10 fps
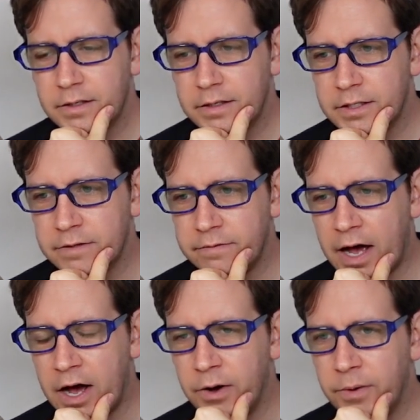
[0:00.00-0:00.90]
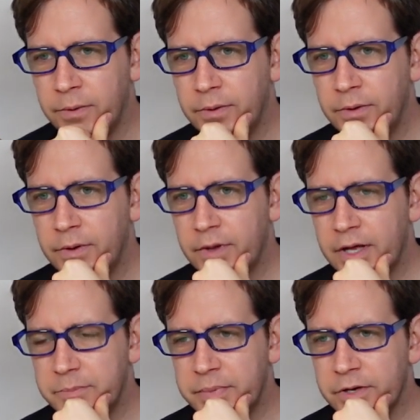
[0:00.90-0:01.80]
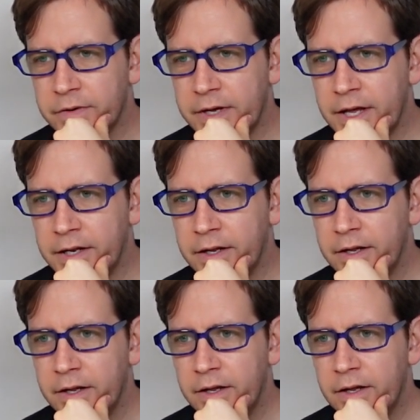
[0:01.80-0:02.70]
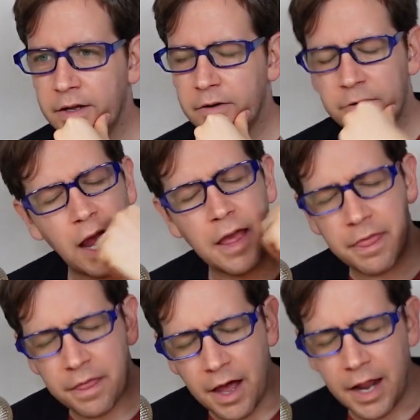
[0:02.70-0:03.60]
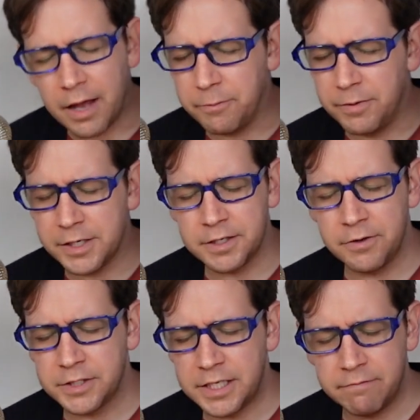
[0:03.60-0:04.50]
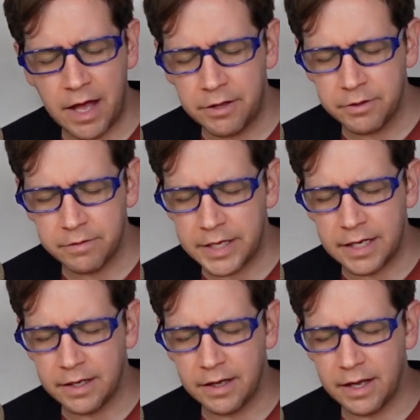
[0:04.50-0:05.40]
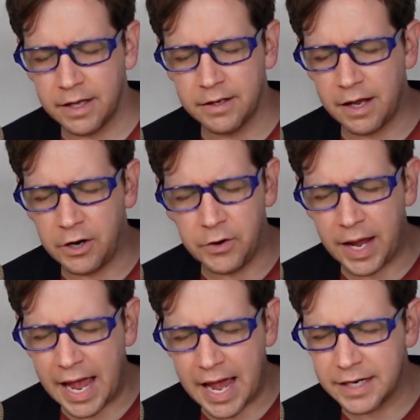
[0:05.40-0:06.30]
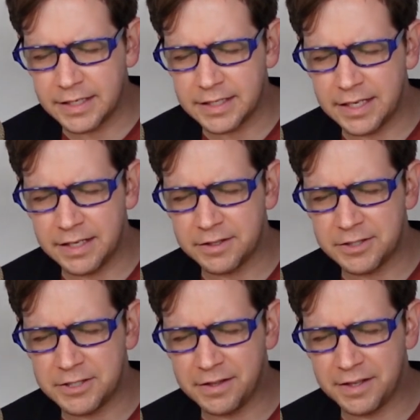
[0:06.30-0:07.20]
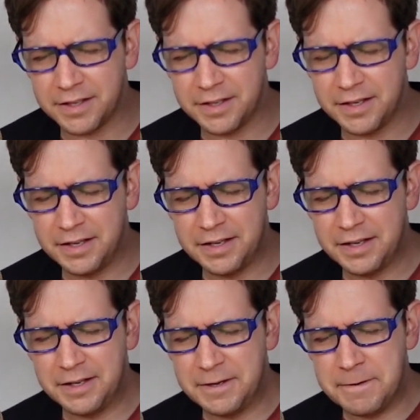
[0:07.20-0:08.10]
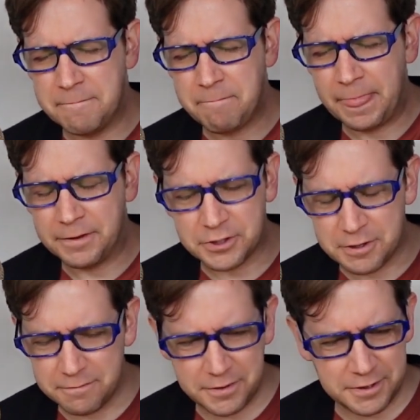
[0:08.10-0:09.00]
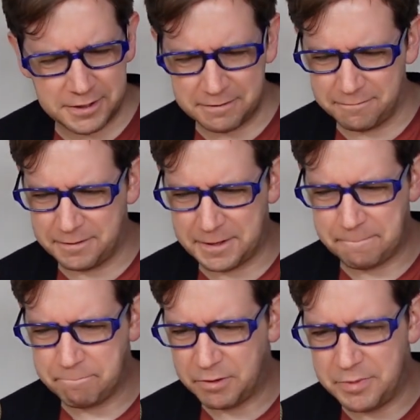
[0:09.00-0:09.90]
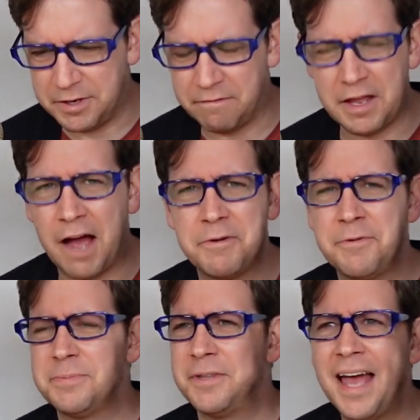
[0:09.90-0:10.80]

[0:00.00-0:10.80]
disavow Empyrean. Or I thought I went to go see Valkyrie, and I hacked into the servers of the community of the Omnivoice, but